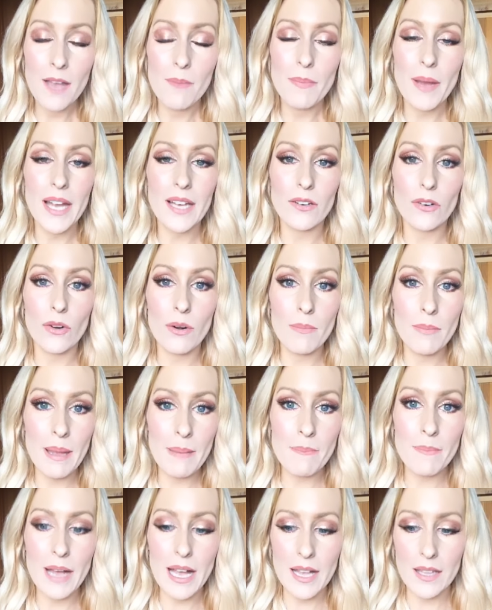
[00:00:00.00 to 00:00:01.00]
But
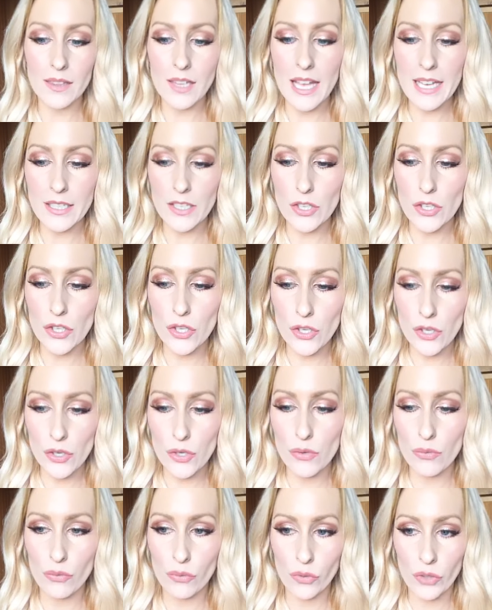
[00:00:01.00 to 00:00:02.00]
remember, like,
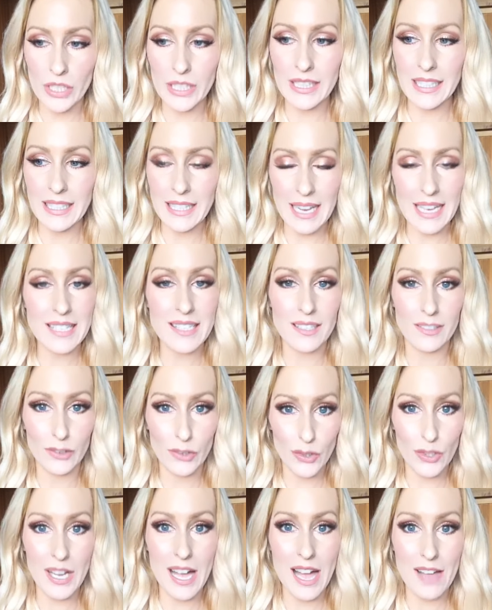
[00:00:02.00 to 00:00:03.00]
you really need to
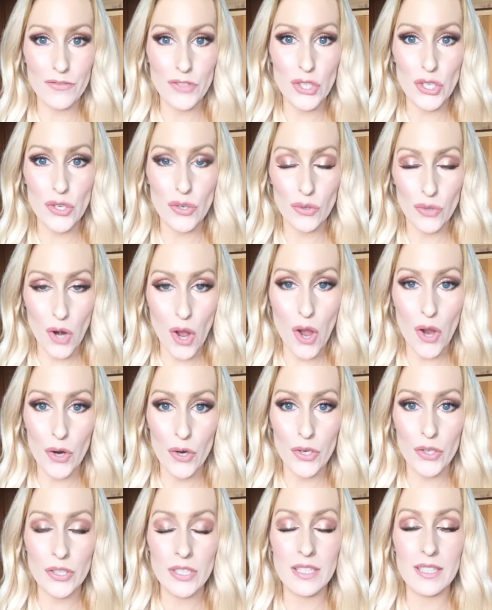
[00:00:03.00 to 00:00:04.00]
look after your
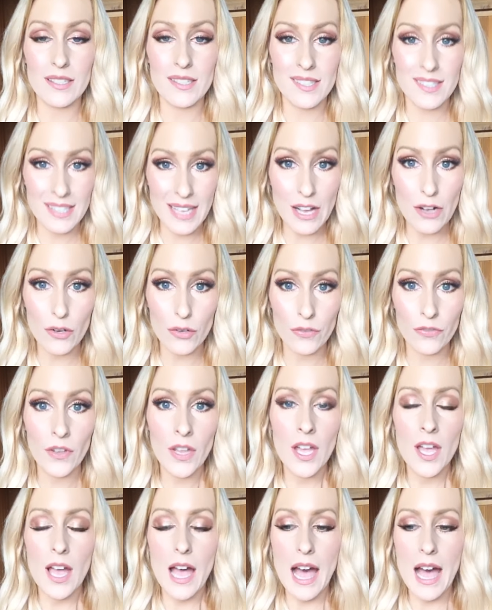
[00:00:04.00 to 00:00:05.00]
own self
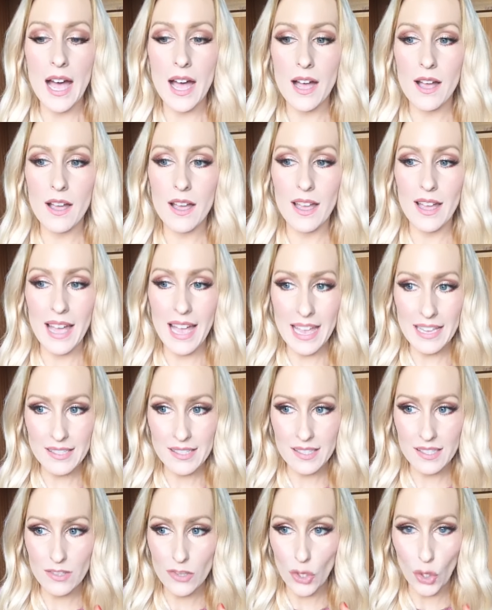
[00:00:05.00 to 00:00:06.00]
uh,
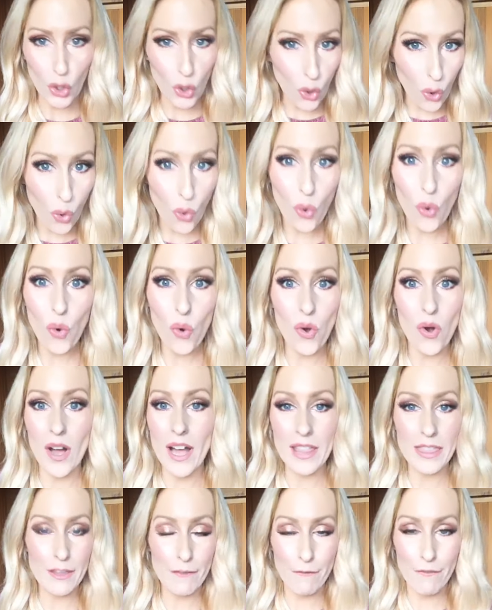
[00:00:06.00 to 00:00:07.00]
as the core
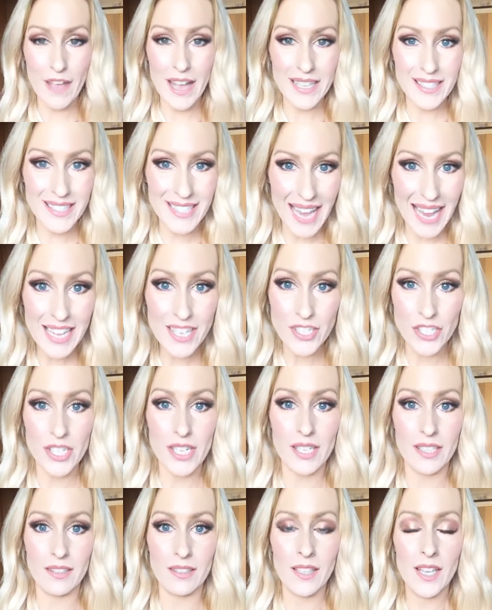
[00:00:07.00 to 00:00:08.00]
and the
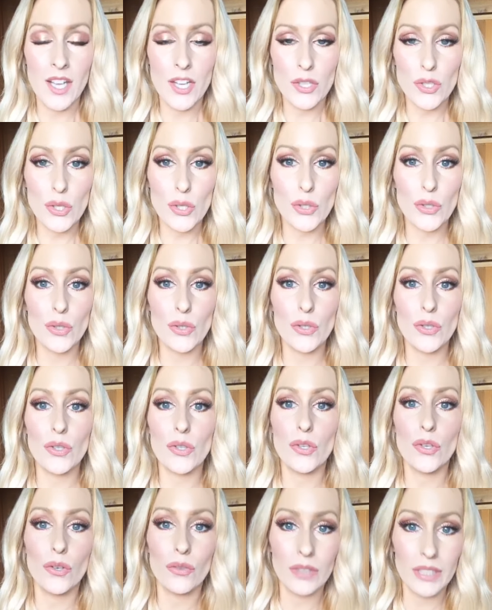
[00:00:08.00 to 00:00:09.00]
foundation to
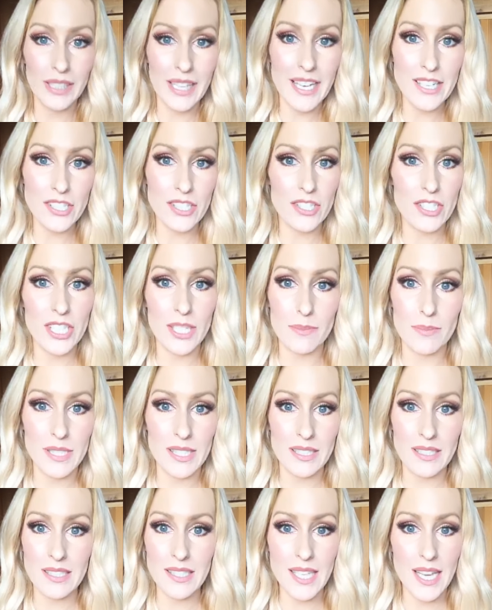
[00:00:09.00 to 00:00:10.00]
your relationship
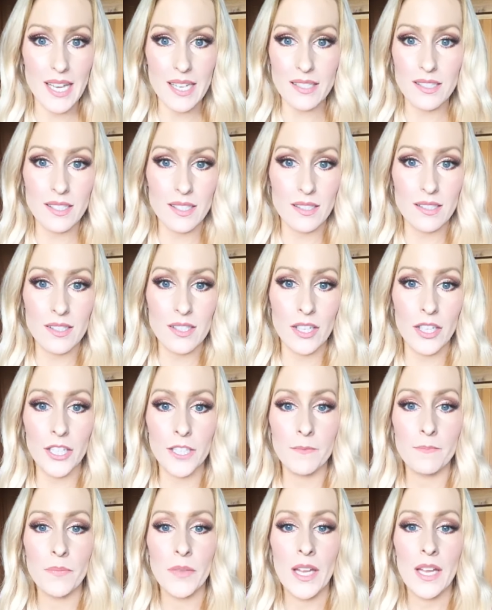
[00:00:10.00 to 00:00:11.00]
success.
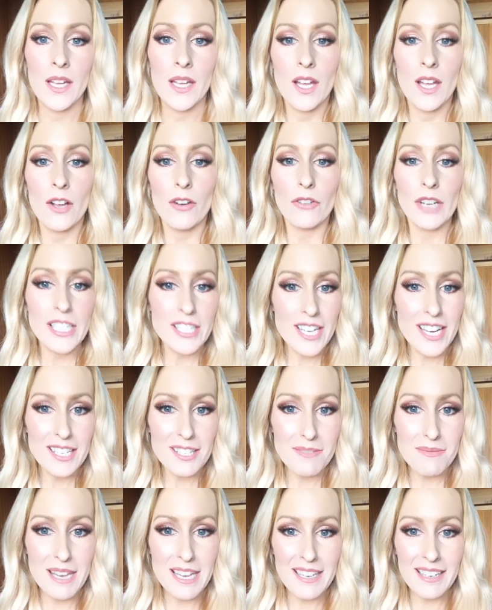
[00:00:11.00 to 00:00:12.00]
So, reach out
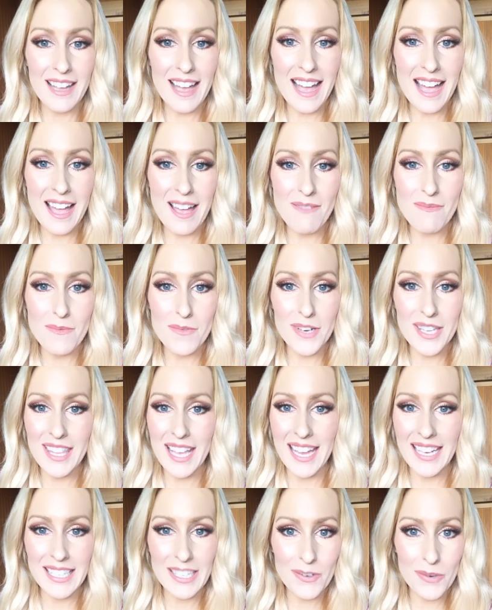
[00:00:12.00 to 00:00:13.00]
to me um, with
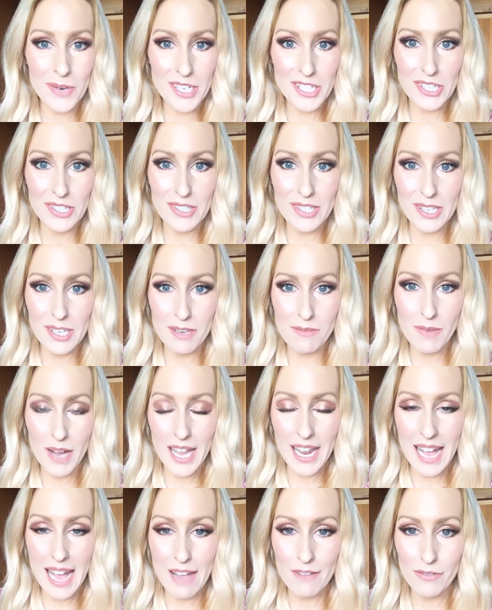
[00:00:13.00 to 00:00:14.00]
any questions that you
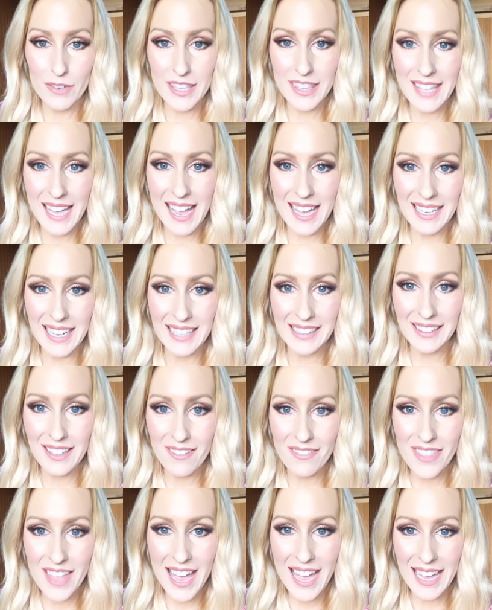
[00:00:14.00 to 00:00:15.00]
might have with that. I
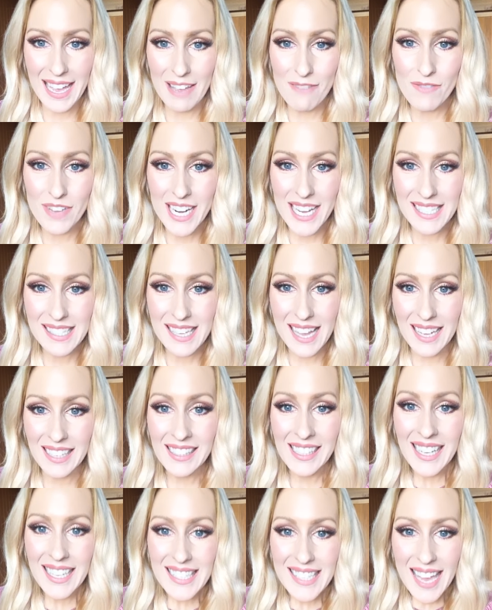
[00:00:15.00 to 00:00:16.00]
love that. And Vanessa,
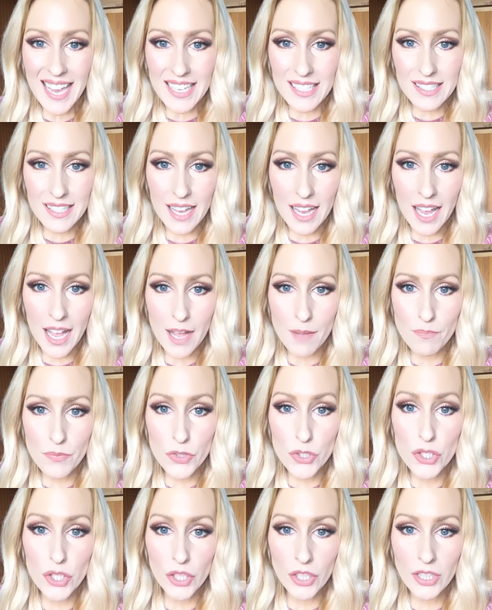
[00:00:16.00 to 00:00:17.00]
yes,
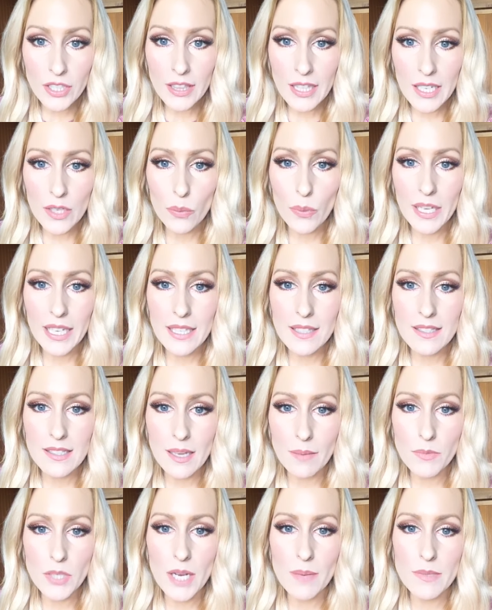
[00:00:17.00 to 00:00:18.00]
um, do you think we can
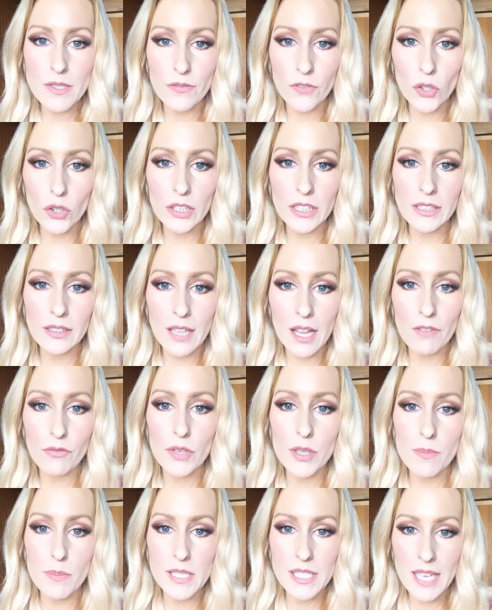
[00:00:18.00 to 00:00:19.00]
sometimes fall in love
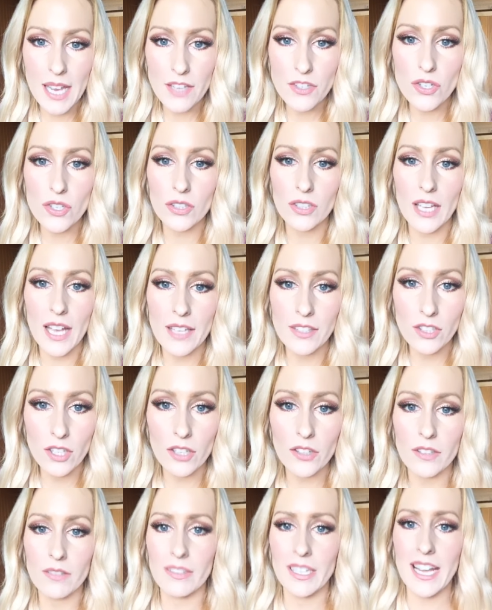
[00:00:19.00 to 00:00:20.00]
with potential and
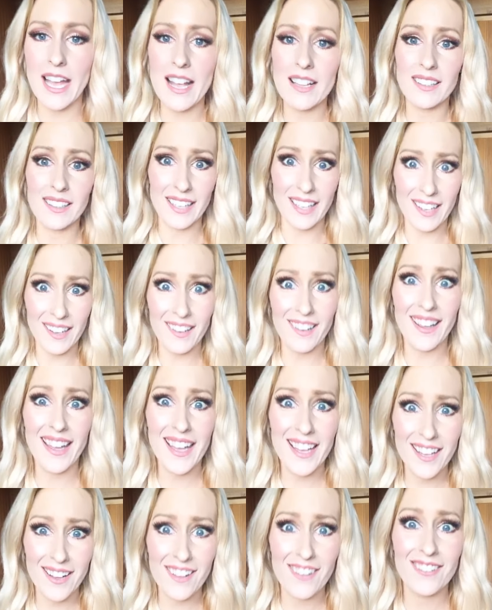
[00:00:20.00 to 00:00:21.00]
not the reality?
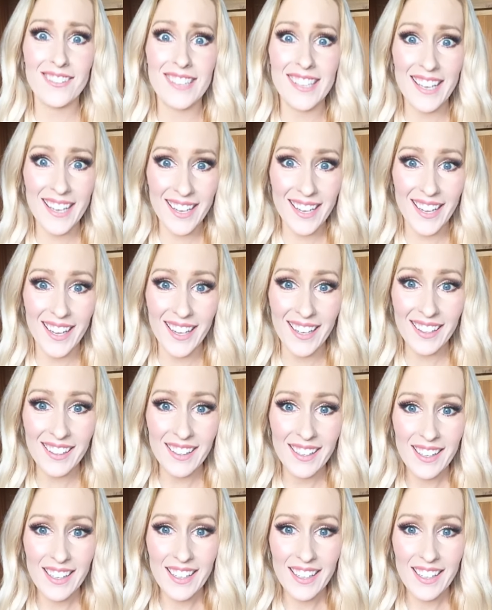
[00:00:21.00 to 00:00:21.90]
Hell yeah.